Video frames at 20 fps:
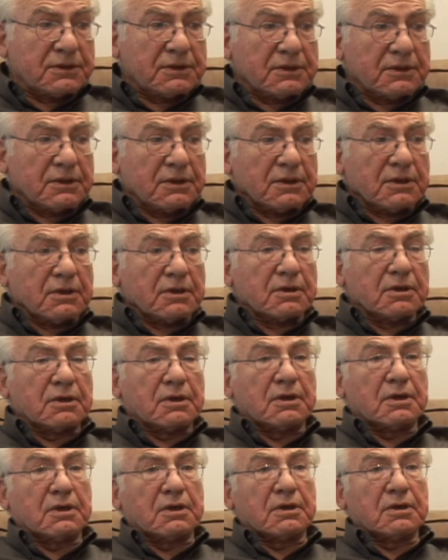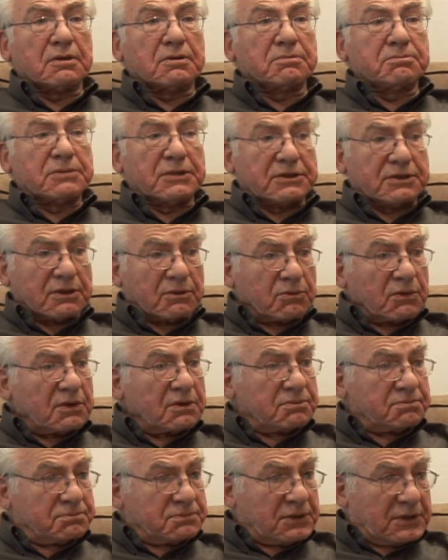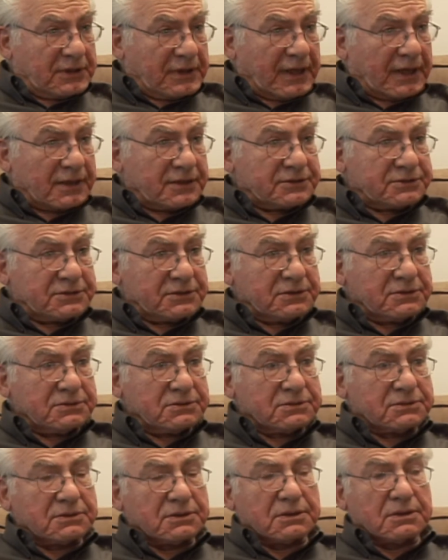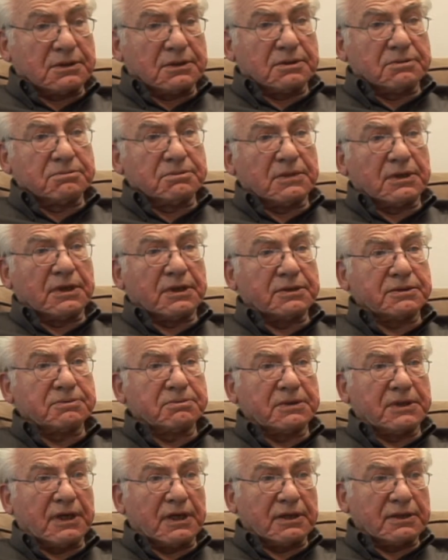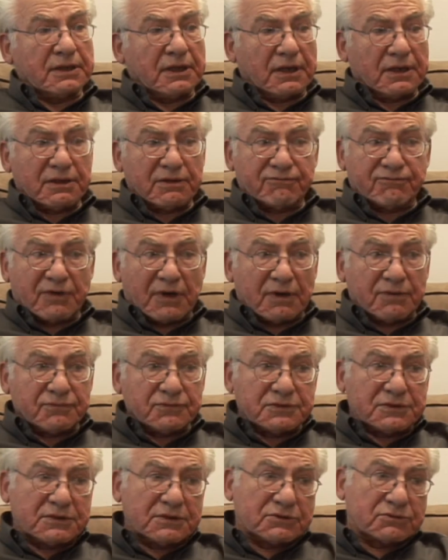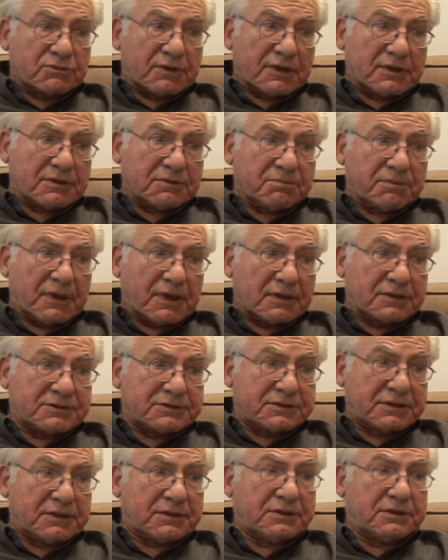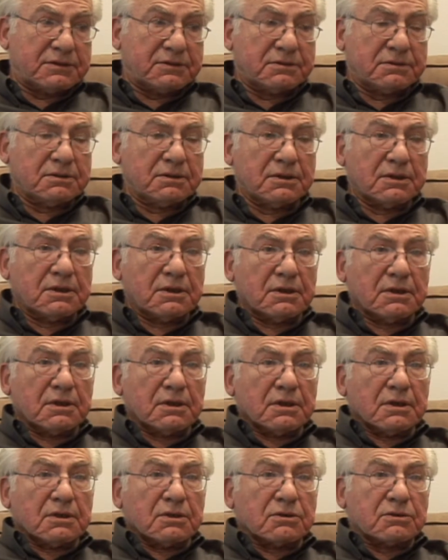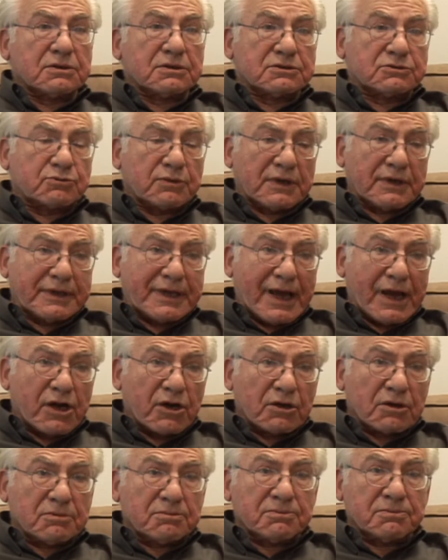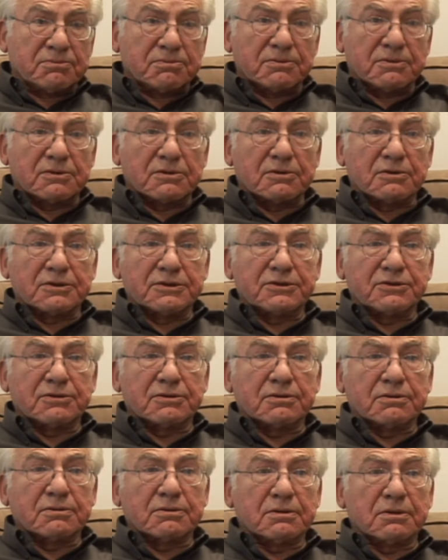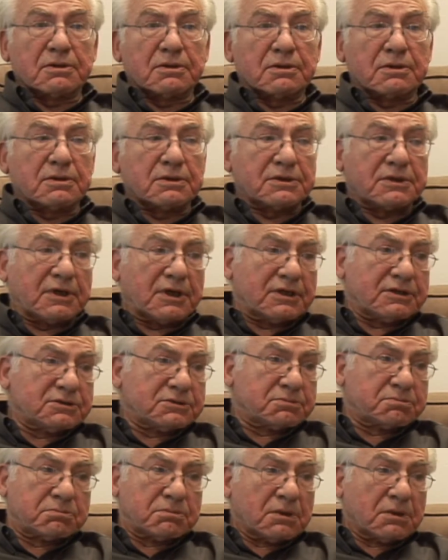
mm uh, but there were analyses. Um, I began getting involved with the Israeli-Palestinian, Israeli-Arab earlier uh, case,